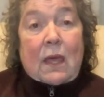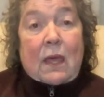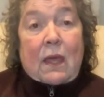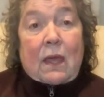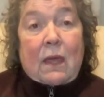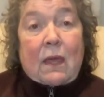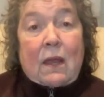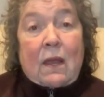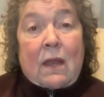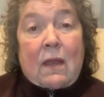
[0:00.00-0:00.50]

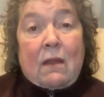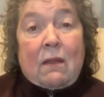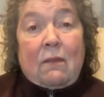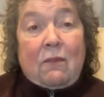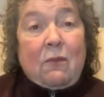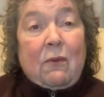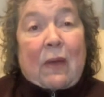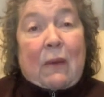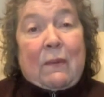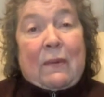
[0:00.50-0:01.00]
And
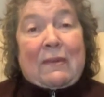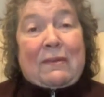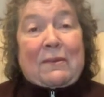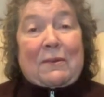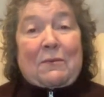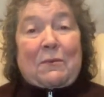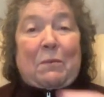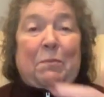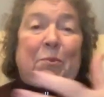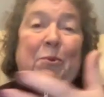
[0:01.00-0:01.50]
so I would
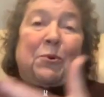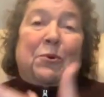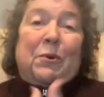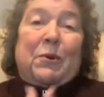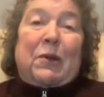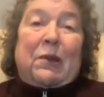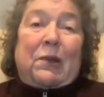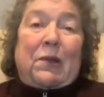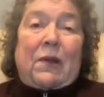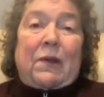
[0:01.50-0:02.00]
sort of
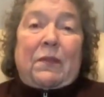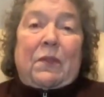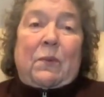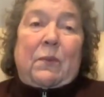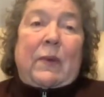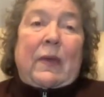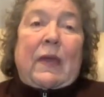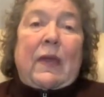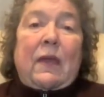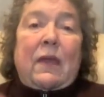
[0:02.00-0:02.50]
report along the
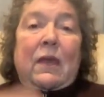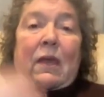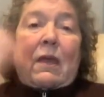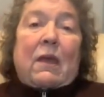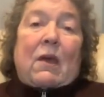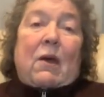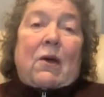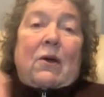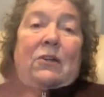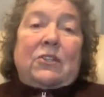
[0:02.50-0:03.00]
way.
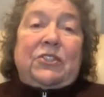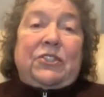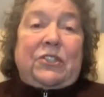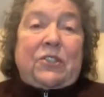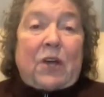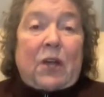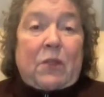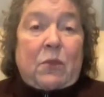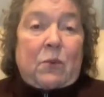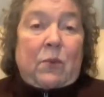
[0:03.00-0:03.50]
Oh, she's
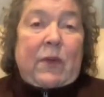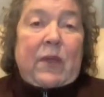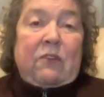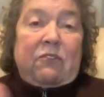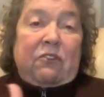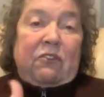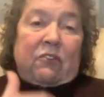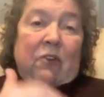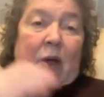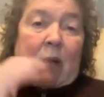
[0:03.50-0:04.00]
on the way.
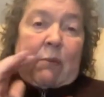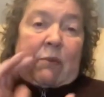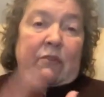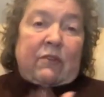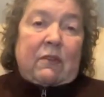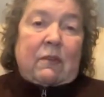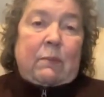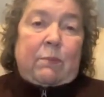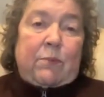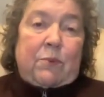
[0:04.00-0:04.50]
She's almost
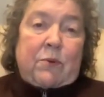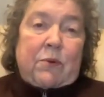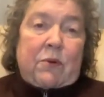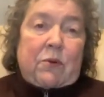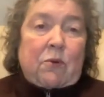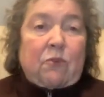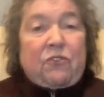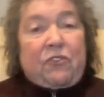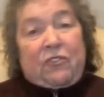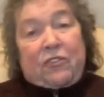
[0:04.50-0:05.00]
at the
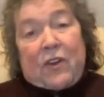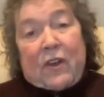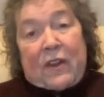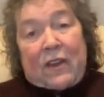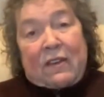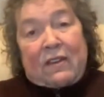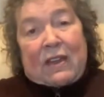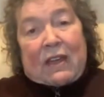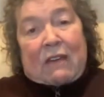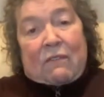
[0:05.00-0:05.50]
border. Oh, she's gone
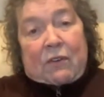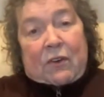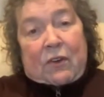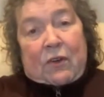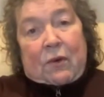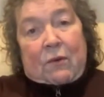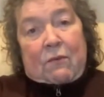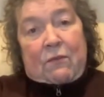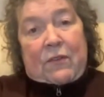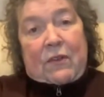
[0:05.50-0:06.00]
in to have her
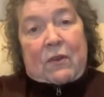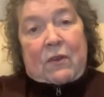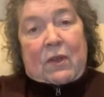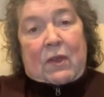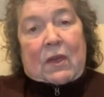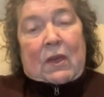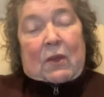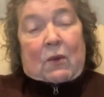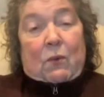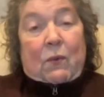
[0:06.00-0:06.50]
COVID
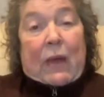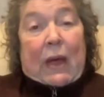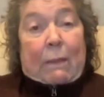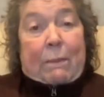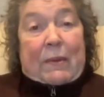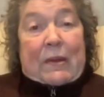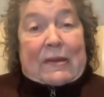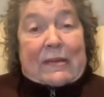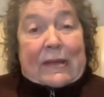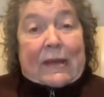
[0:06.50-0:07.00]

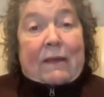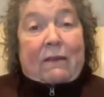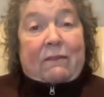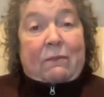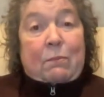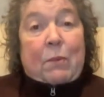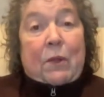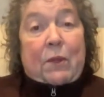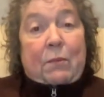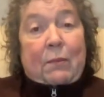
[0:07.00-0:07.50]
rapid
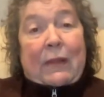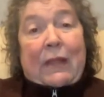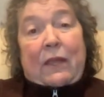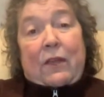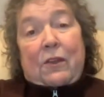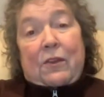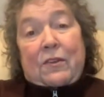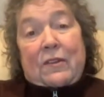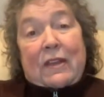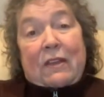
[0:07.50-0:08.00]
test,
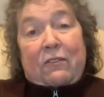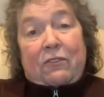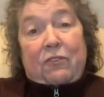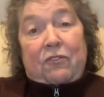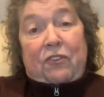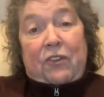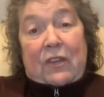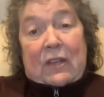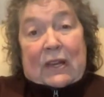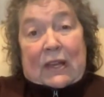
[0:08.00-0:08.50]
molecular test, so
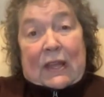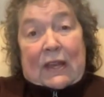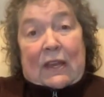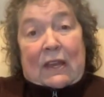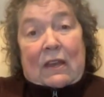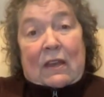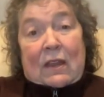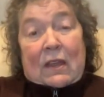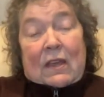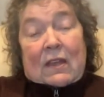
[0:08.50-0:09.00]
she could get
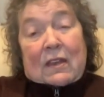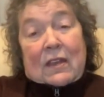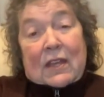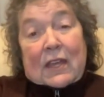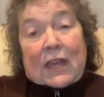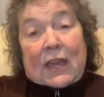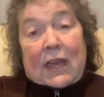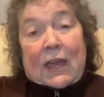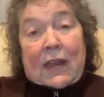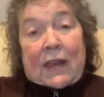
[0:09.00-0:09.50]
into
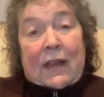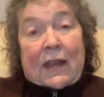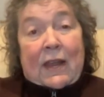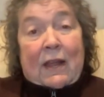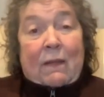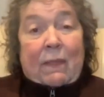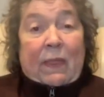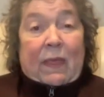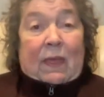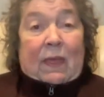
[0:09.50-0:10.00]

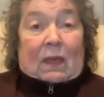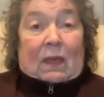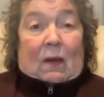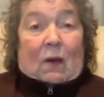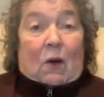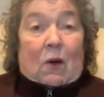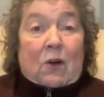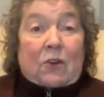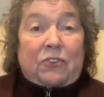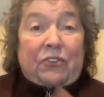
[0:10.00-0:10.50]
Canada.
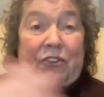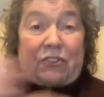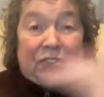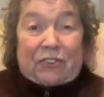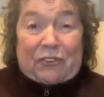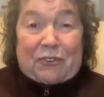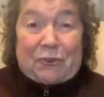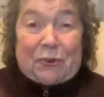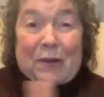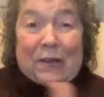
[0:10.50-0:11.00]
Oh, she
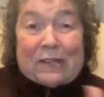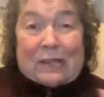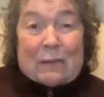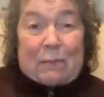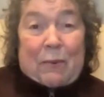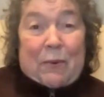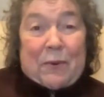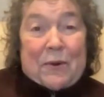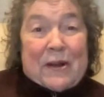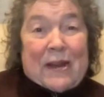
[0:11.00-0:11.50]
just crossed the
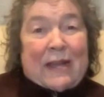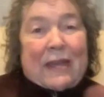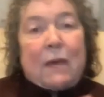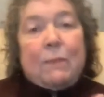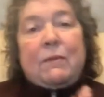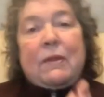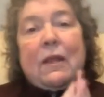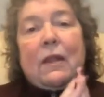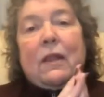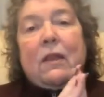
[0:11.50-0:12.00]
border. And I
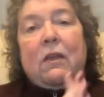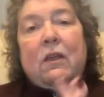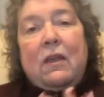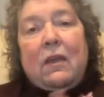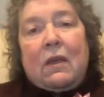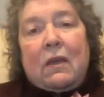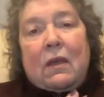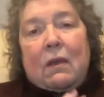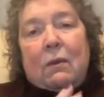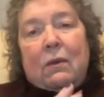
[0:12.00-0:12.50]
kept telling
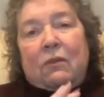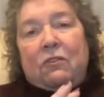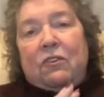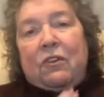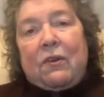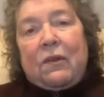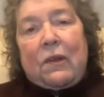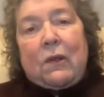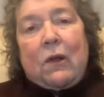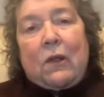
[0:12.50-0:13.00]

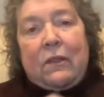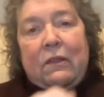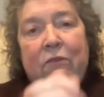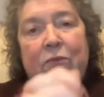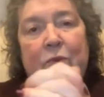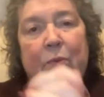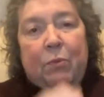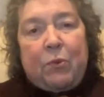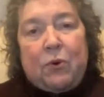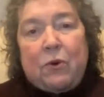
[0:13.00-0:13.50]
Charity all
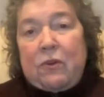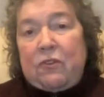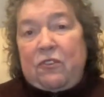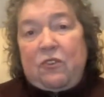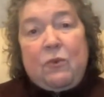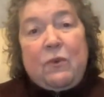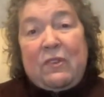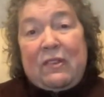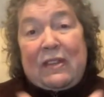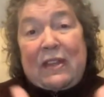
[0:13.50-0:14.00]
these reports.
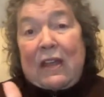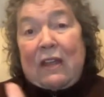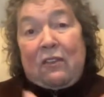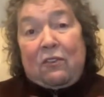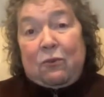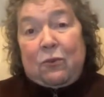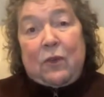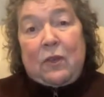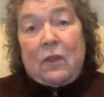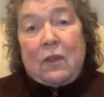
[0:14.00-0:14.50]
She wasn't
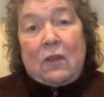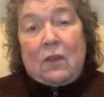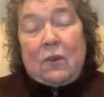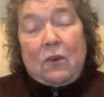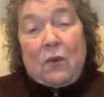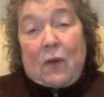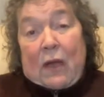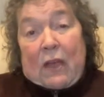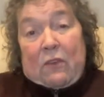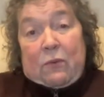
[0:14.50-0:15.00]
answering.
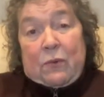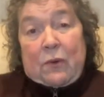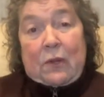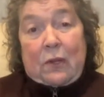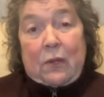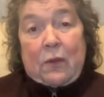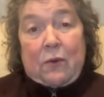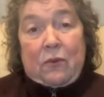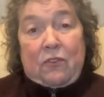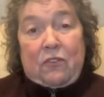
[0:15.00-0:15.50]
Her eyes were
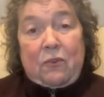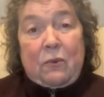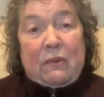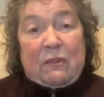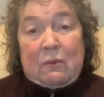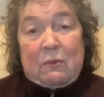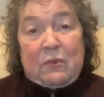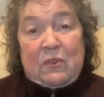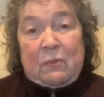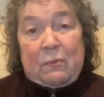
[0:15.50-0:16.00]
closed. She
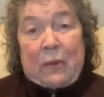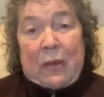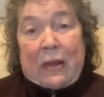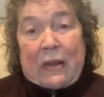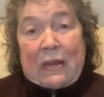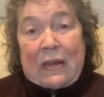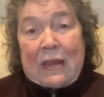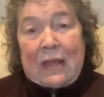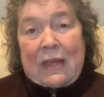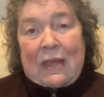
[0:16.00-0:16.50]
wasn't
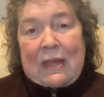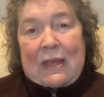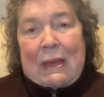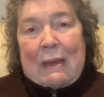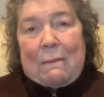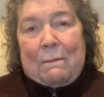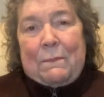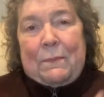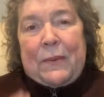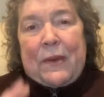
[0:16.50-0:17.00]
responding.
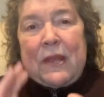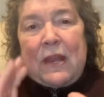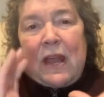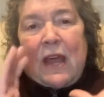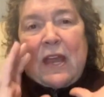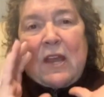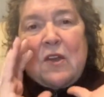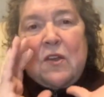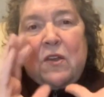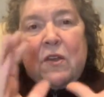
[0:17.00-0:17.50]
But
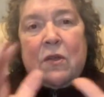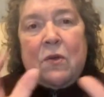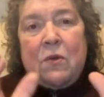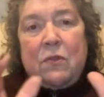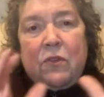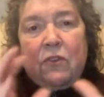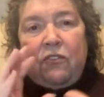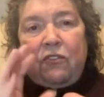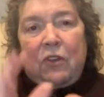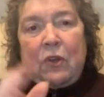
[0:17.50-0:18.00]
I knew
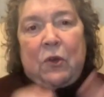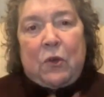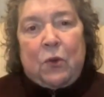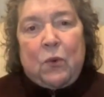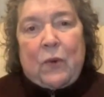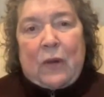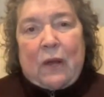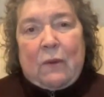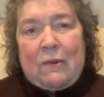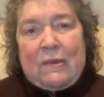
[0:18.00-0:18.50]
that she knew
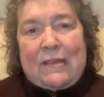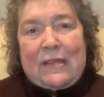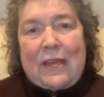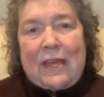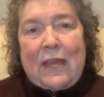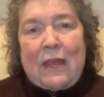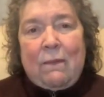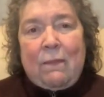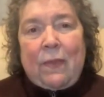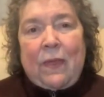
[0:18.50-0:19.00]
what I was
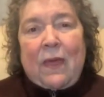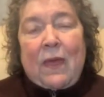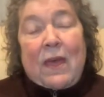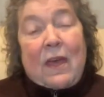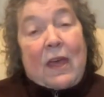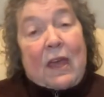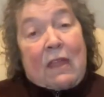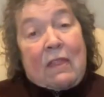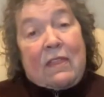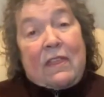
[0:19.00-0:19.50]
saying.
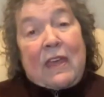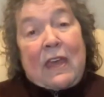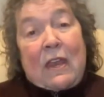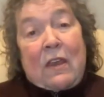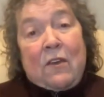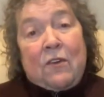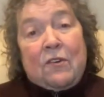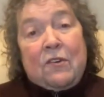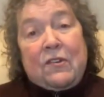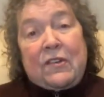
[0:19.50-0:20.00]
And then
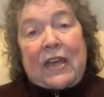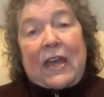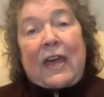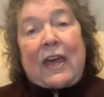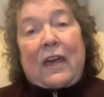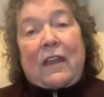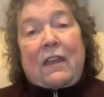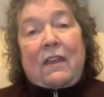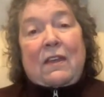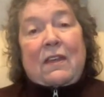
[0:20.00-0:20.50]
her
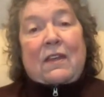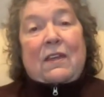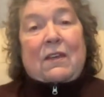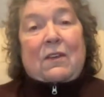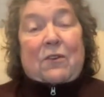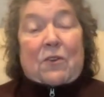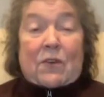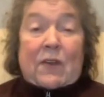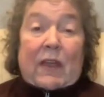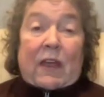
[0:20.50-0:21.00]
dad,
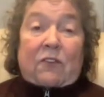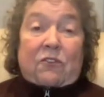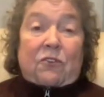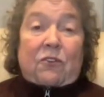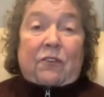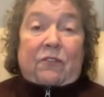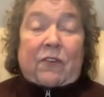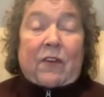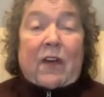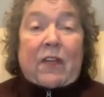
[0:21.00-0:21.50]
her
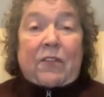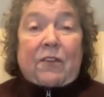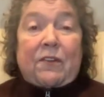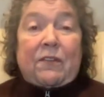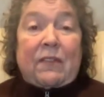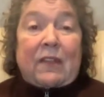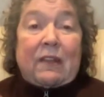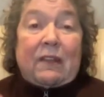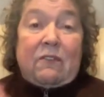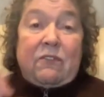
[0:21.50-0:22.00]
natural father
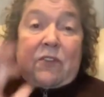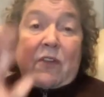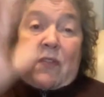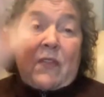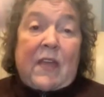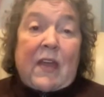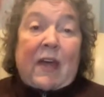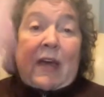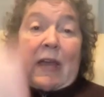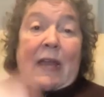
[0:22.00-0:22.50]
that lives on
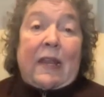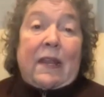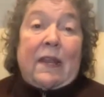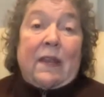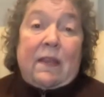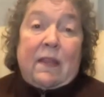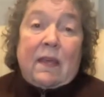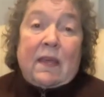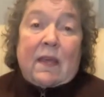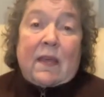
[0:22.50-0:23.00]
the
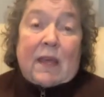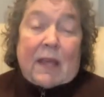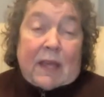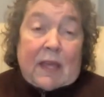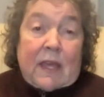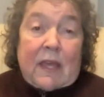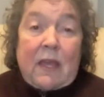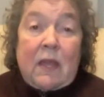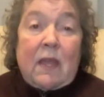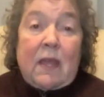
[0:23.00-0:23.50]
island,
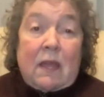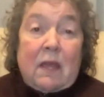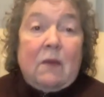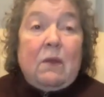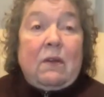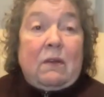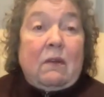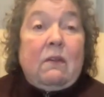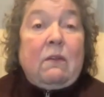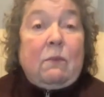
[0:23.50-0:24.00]
he
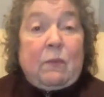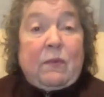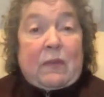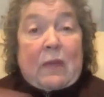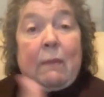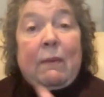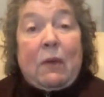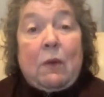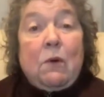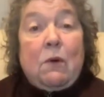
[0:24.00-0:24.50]
was
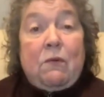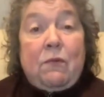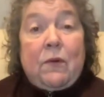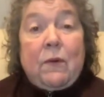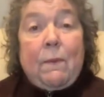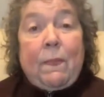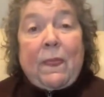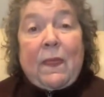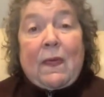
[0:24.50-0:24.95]
coming over.